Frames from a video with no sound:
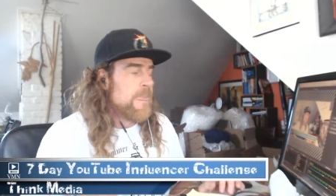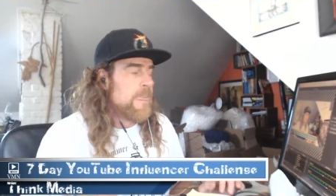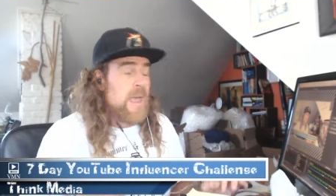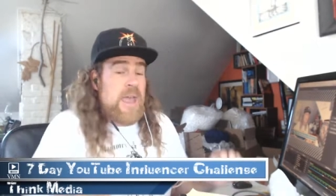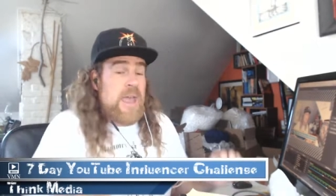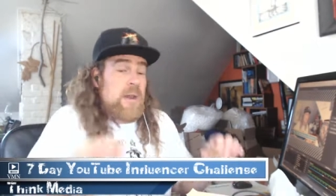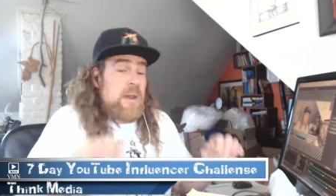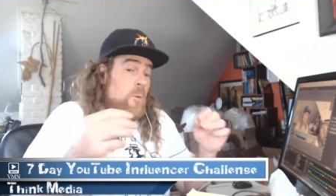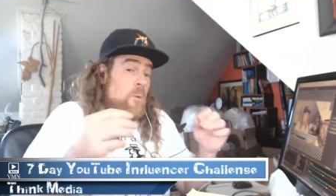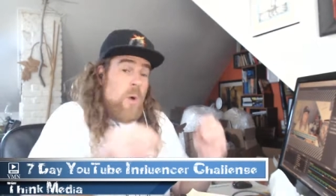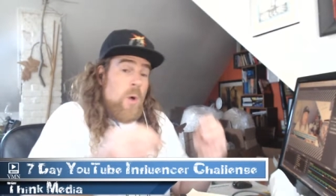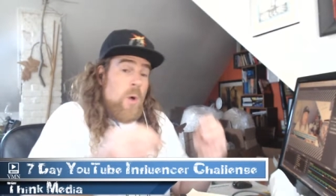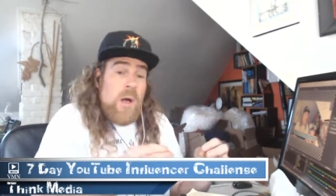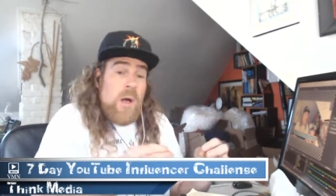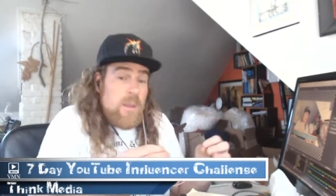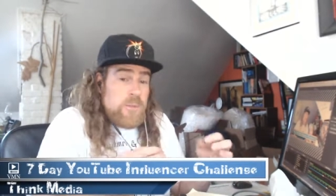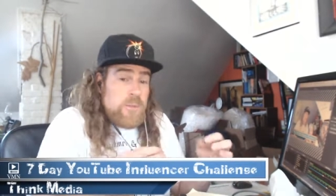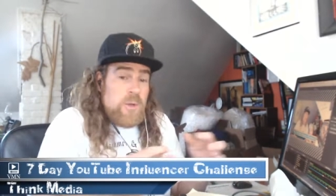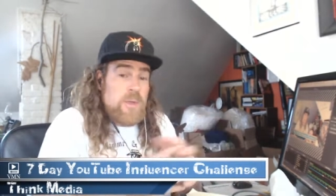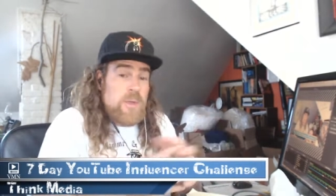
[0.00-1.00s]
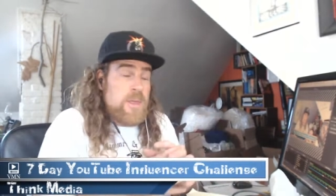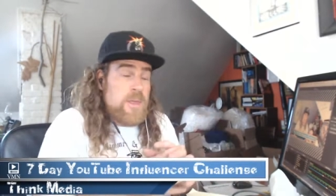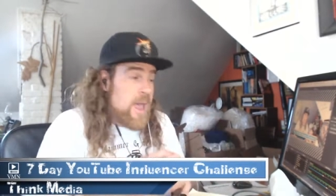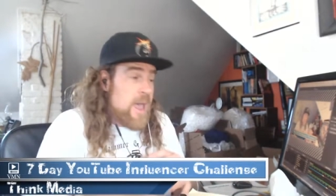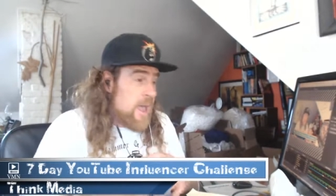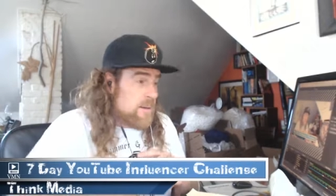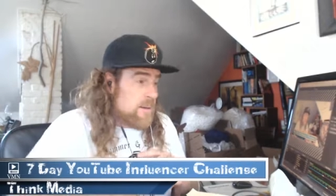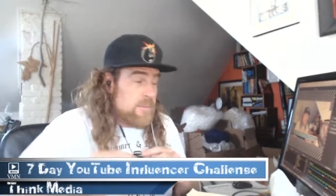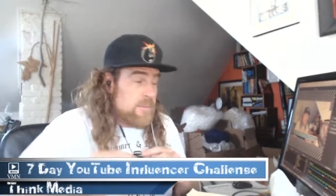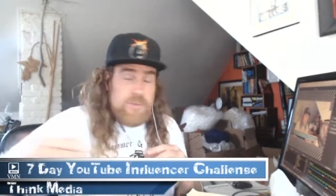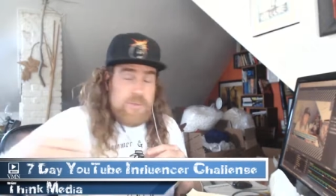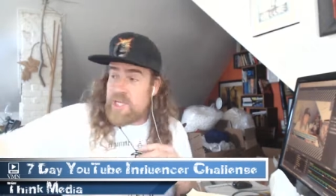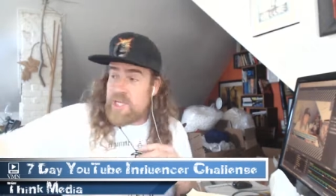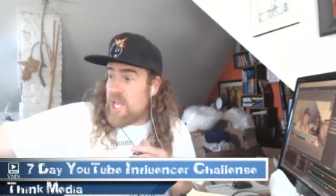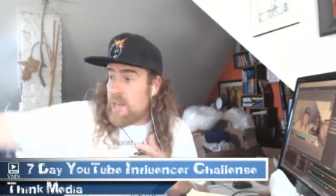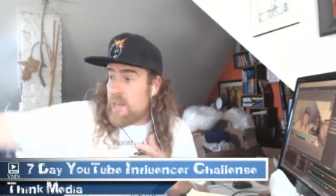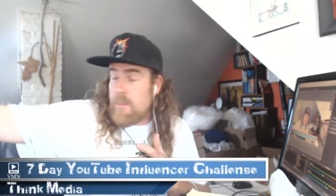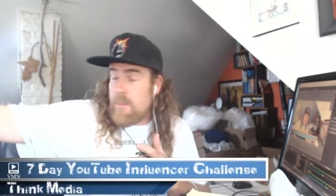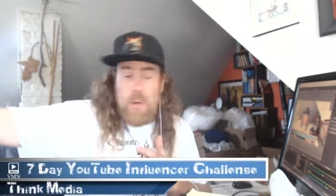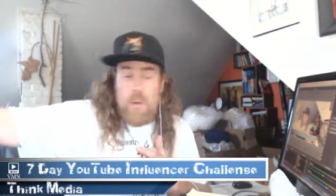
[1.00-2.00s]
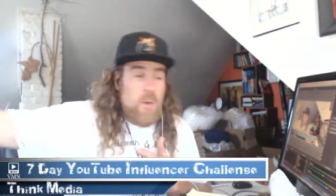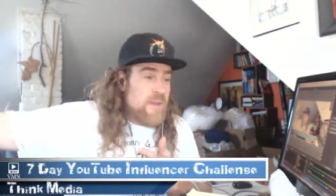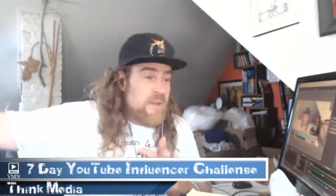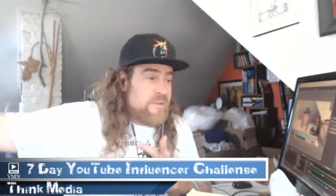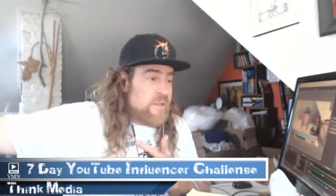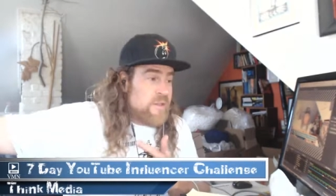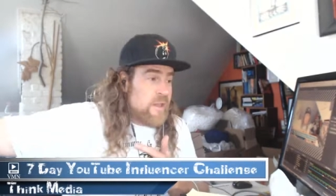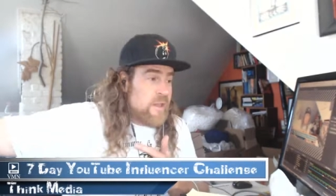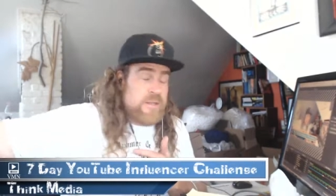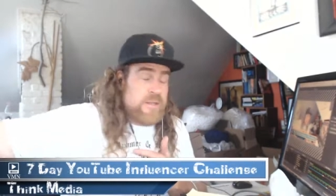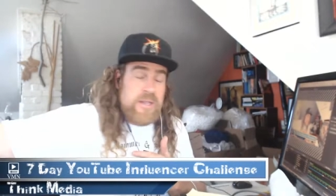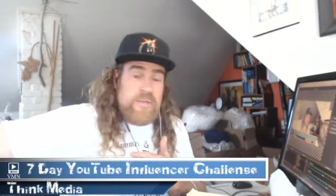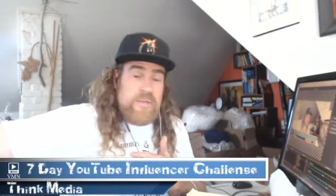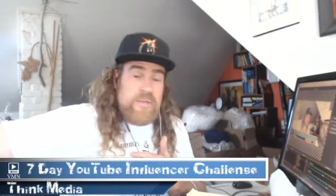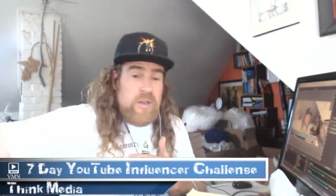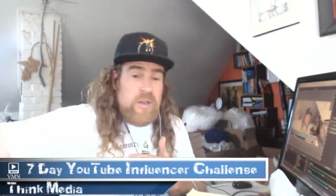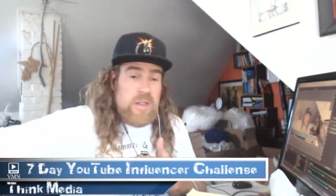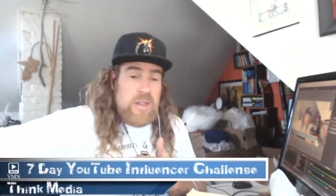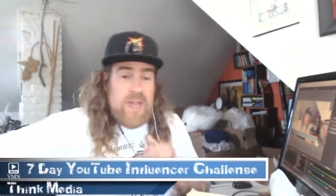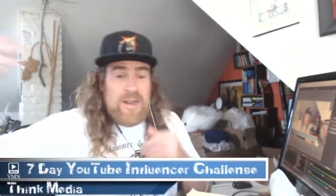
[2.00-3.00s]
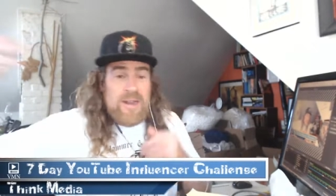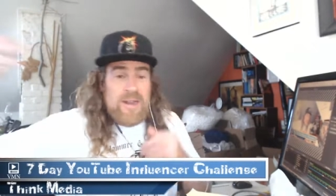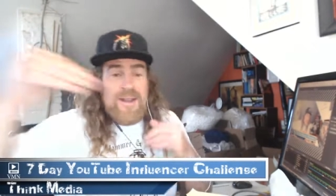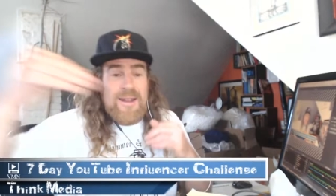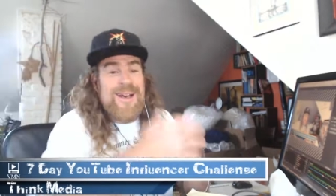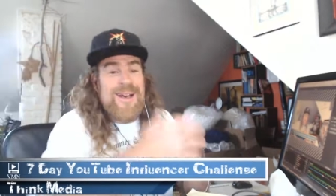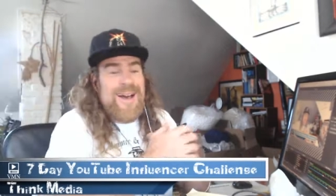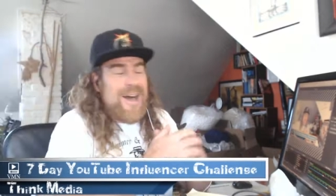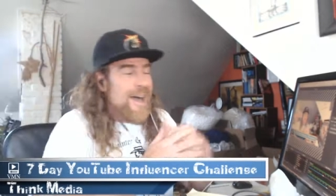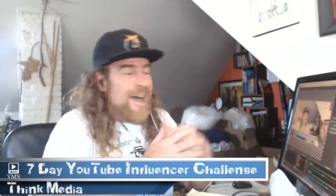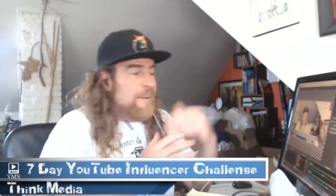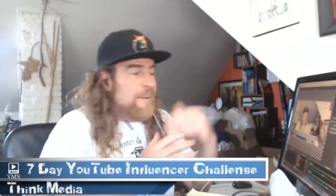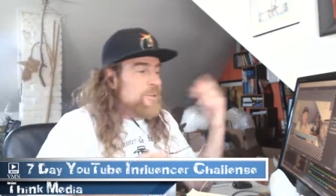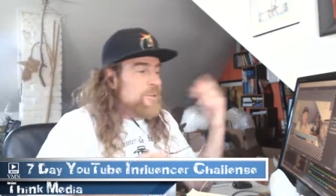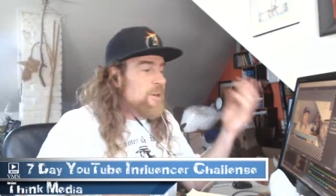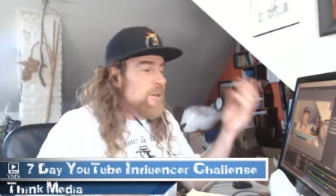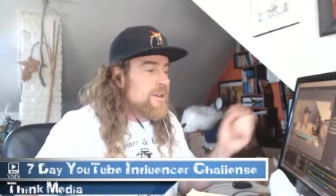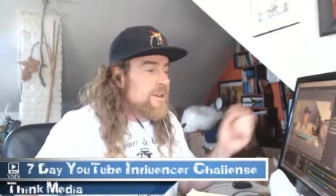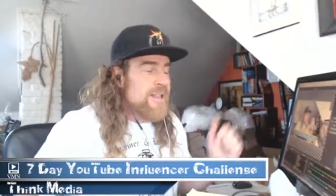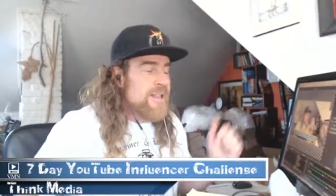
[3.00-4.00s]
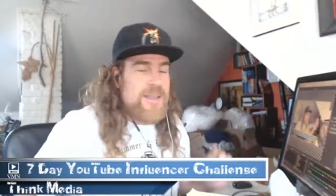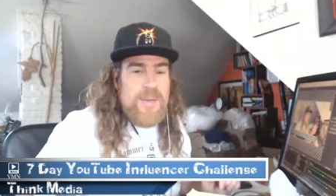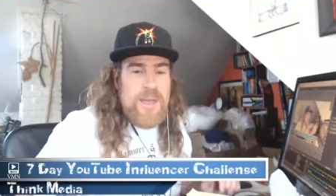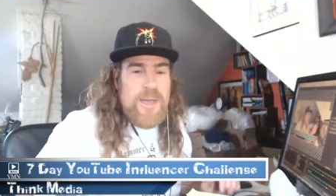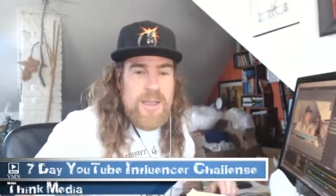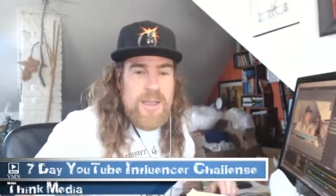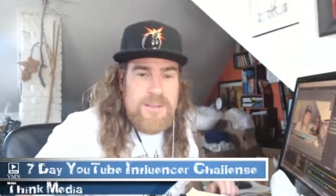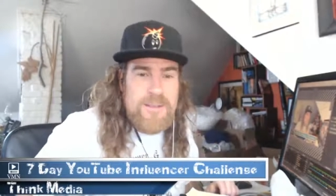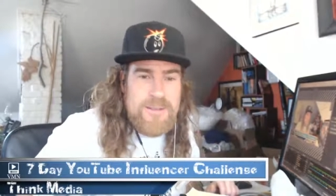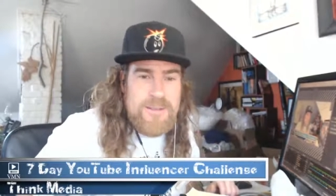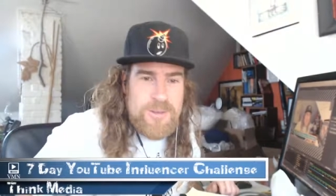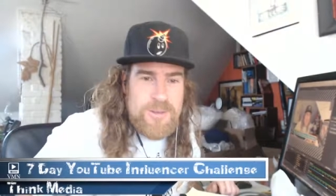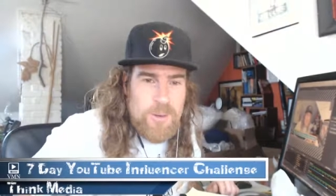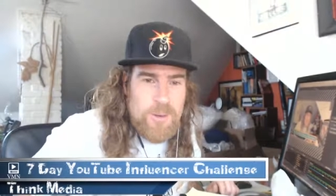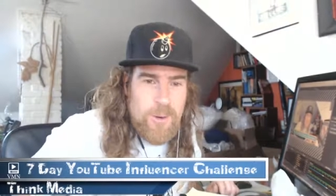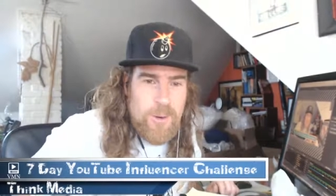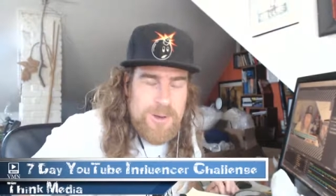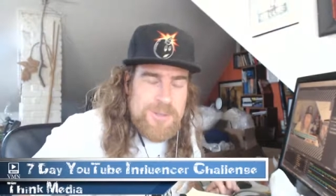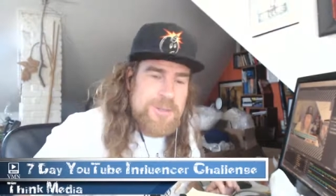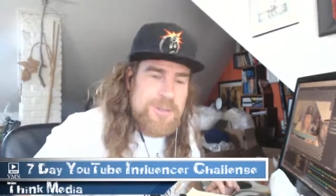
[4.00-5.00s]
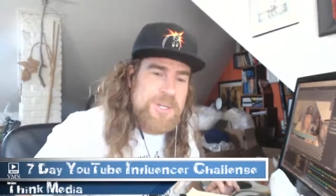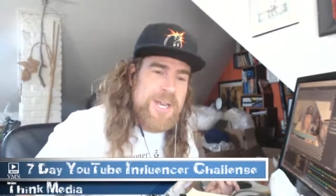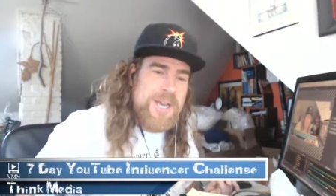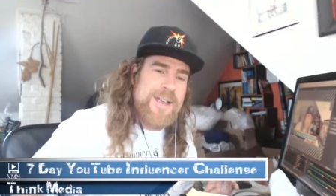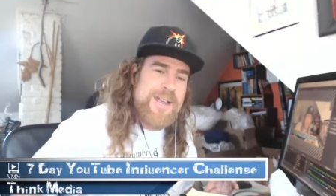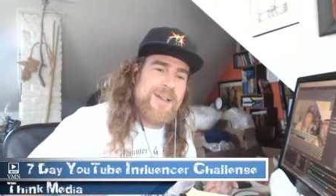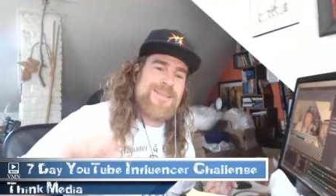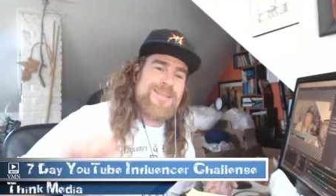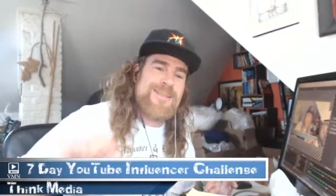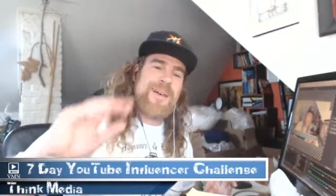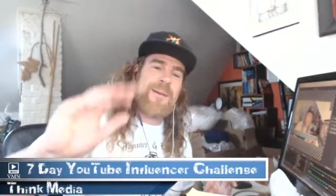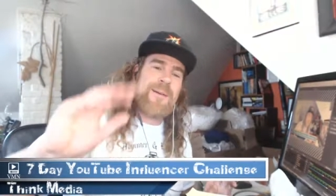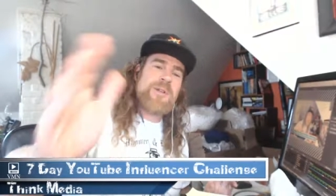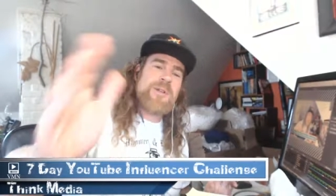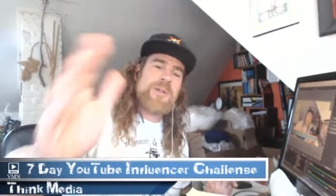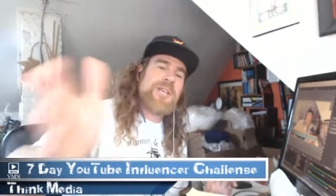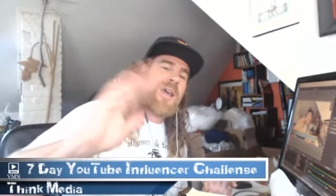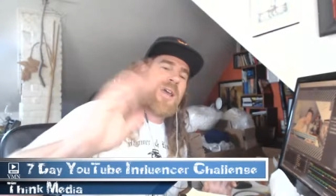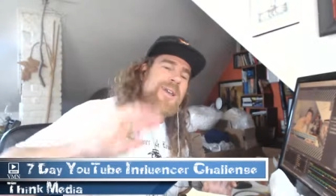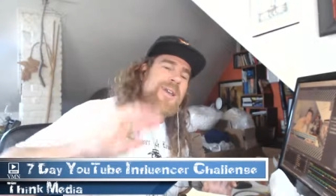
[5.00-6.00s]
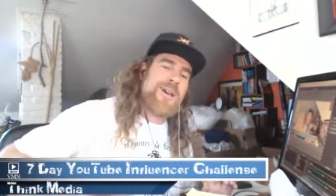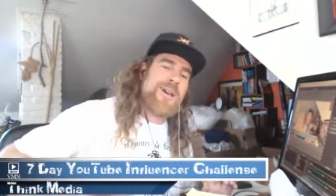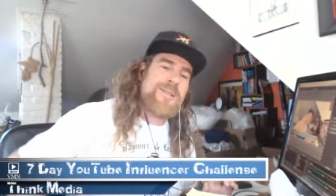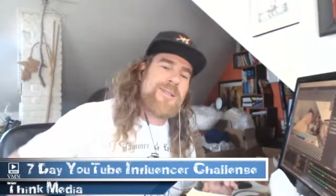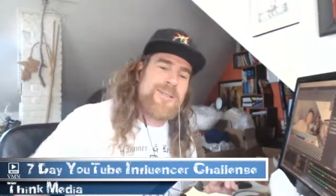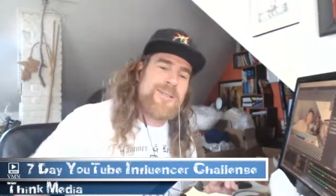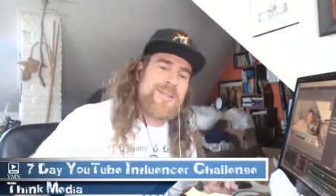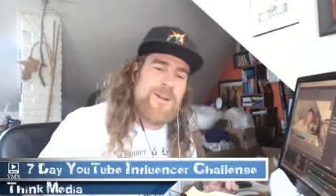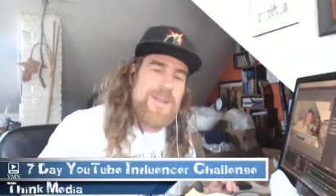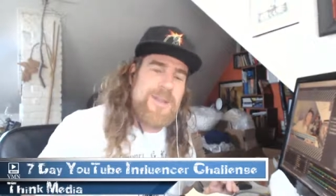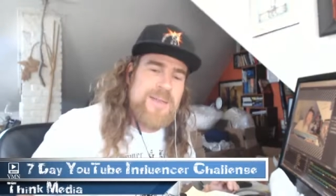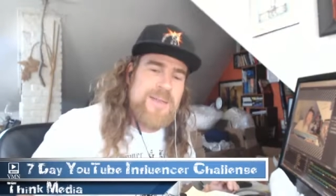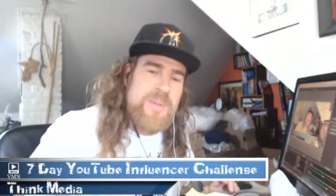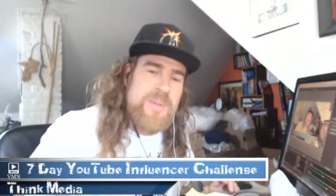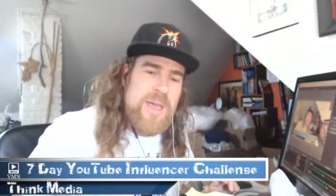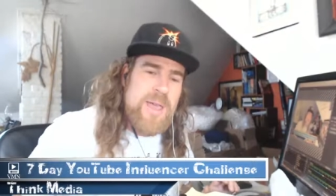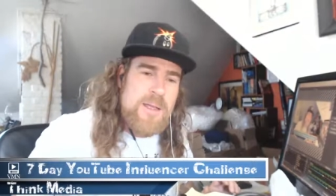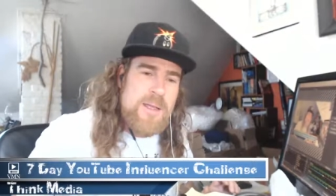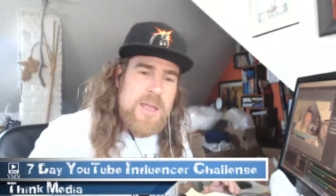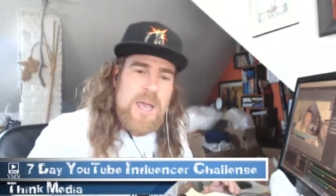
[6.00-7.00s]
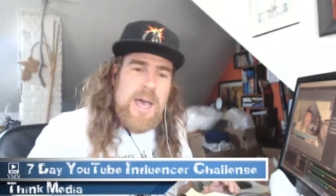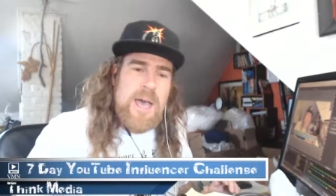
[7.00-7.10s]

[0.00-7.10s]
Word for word: And while I'm doing that, just like my wife's selling stuff online, I'm starting an eBay store. So check out Lumberjack Cuts on eBay.